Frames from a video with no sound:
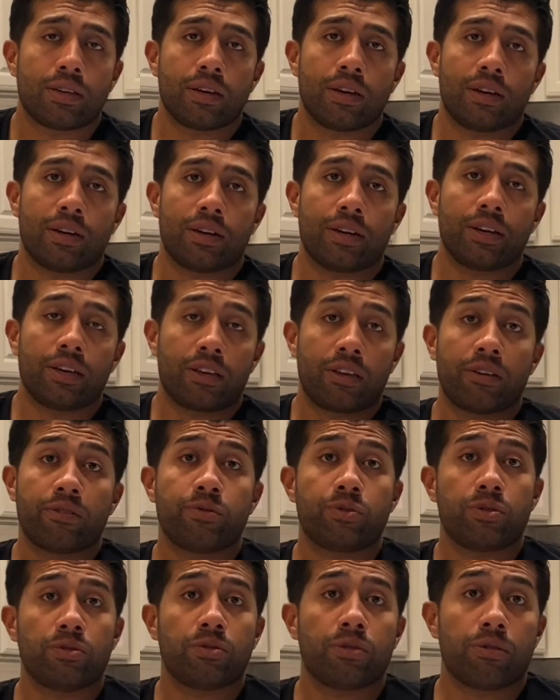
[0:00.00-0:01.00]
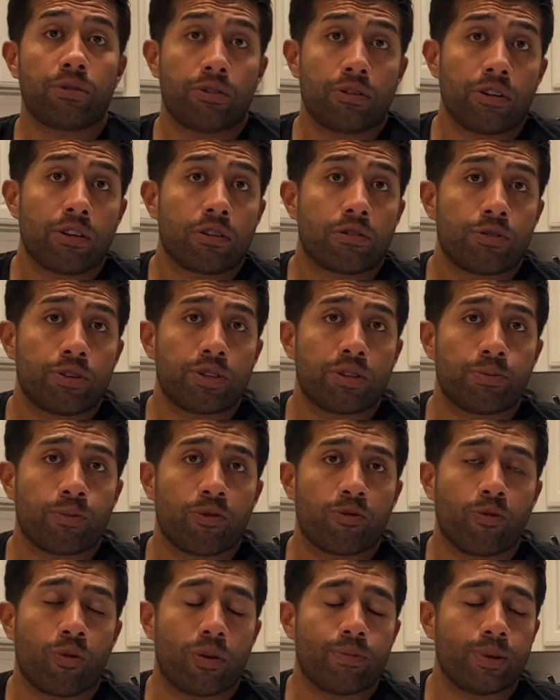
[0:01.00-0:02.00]
It gives you a good increase in
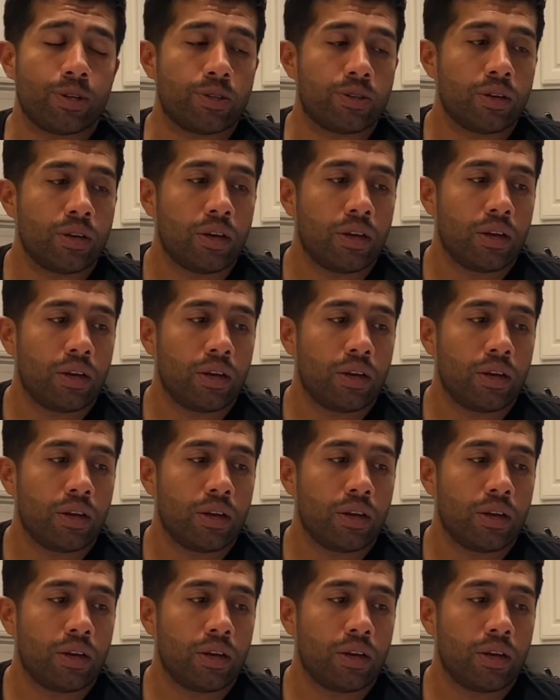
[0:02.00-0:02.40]
performance,